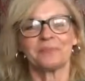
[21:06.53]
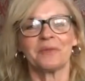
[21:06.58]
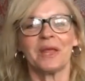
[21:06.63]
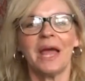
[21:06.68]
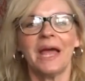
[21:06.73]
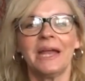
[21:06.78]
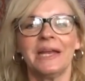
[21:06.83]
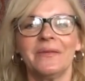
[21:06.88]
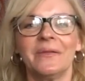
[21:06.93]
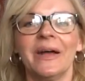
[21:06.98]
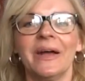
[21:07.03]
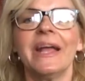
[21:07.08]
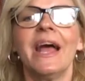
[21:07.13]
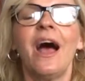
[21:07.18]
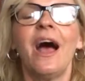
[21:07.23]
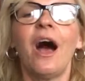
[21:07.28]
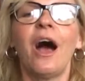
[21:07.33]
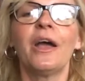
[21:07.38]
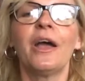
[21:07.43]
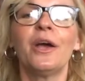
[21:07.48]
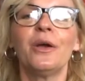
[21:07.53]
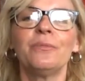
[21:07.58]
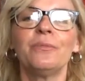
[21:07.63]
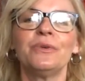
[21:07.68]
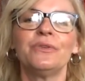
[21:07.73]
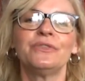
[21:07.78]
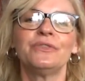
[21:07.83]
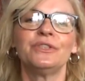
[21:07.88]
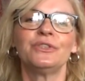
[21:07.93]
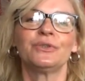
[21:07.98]
Anyway, I hope
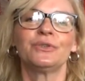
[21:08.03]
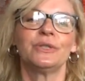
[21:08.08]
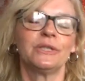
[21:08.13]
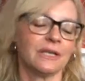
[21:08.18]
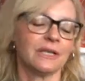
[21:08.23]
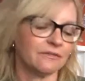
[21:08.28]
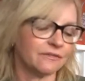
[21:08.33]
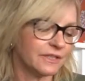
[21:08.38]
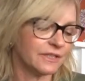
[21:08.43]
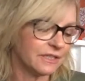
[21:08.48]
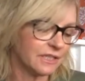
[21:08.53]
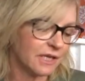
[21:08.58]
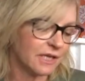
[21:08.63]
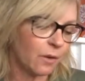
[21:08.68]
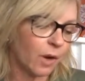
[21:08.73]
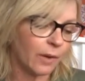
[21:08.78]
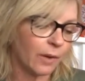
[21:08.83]
you've enjoyed that video.